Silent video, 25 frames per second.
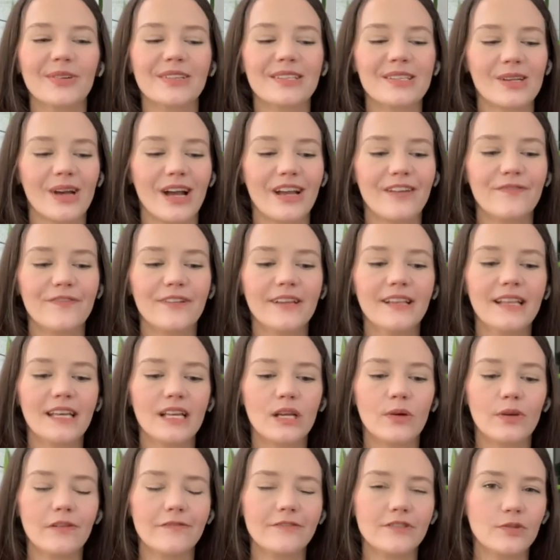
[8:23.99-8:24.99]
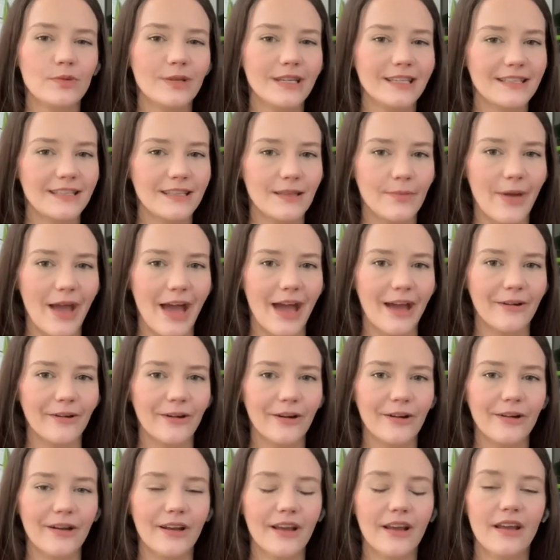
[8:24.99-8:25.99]
So I feel like we've tweaked the
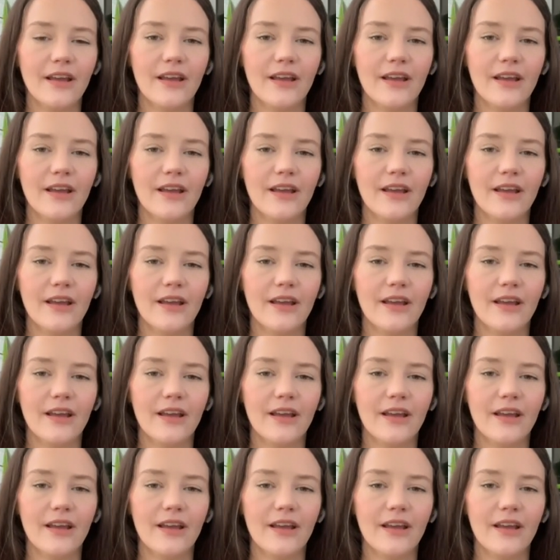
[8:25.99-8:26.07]
pattern